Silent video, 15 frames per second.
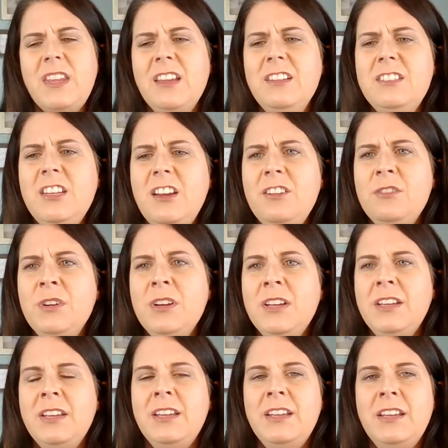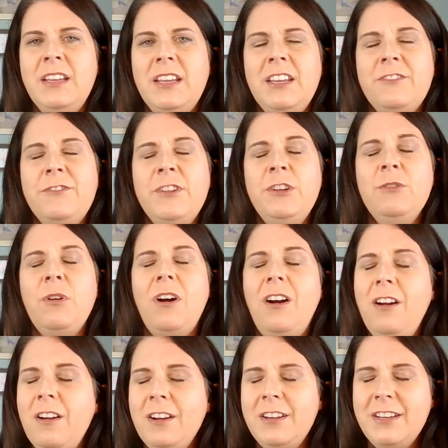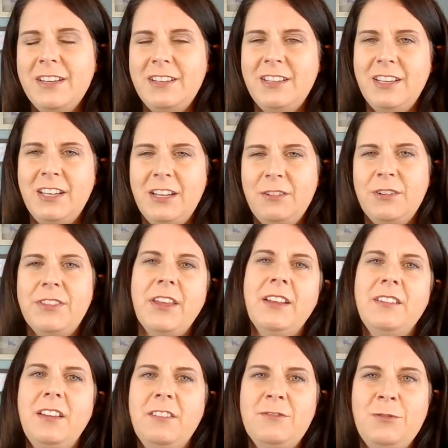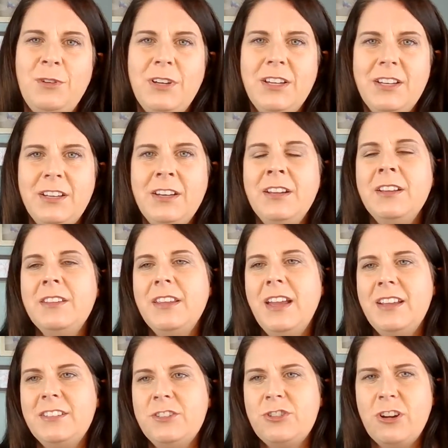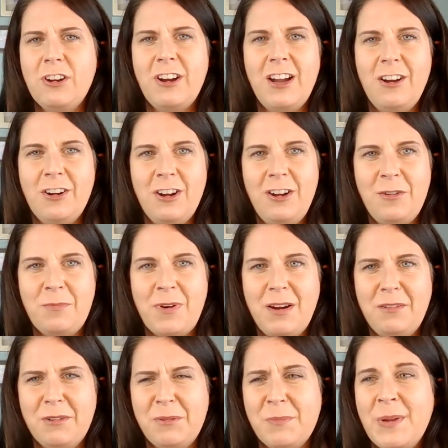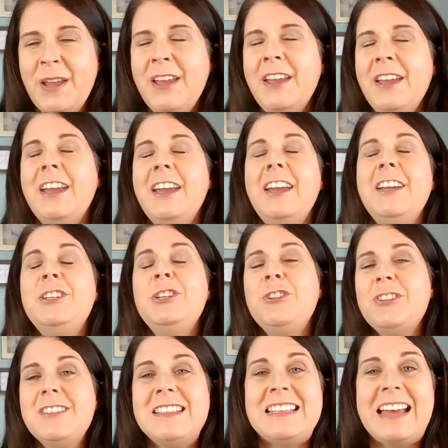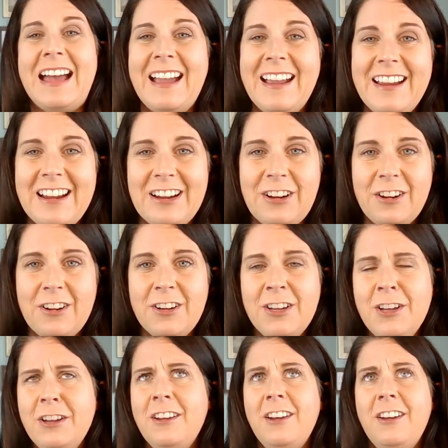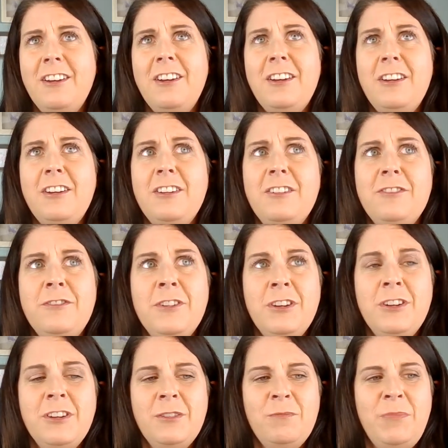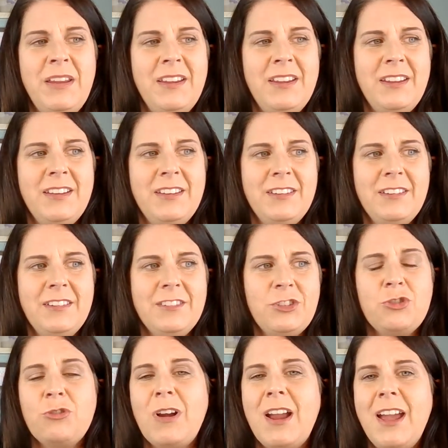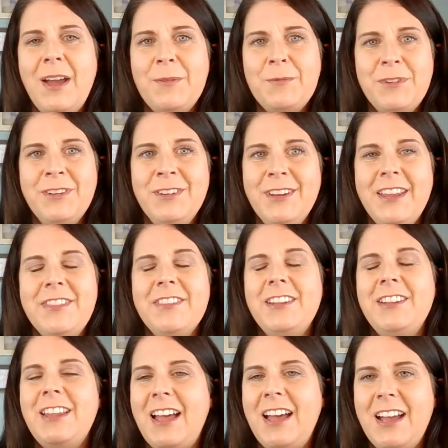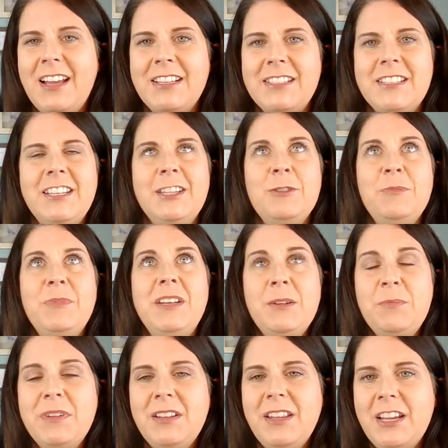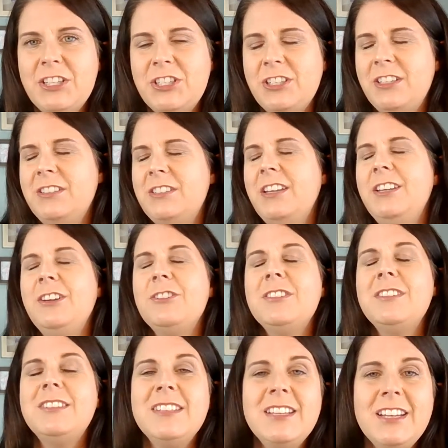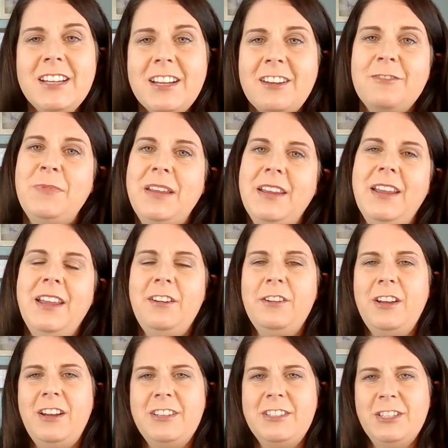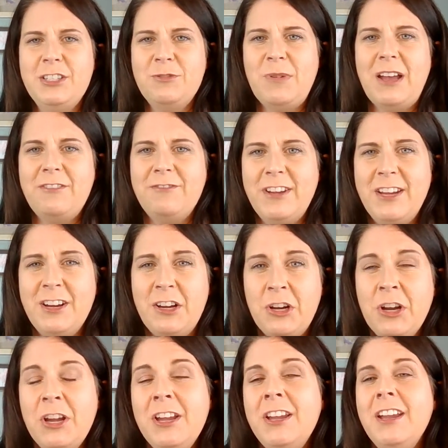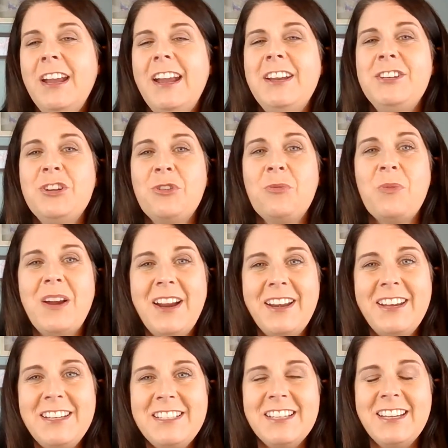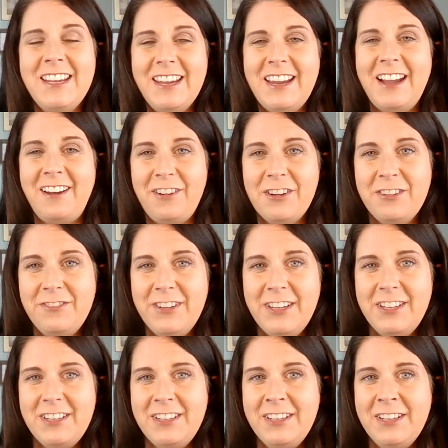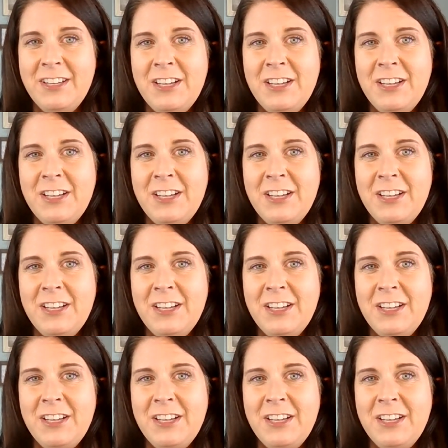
And so if you are dealing with a loved one that has a drug or alcohol problem and you're tired of being trapped in the lies and the manipulations and you're sick of being held hostage by fear and you're ready to get out of it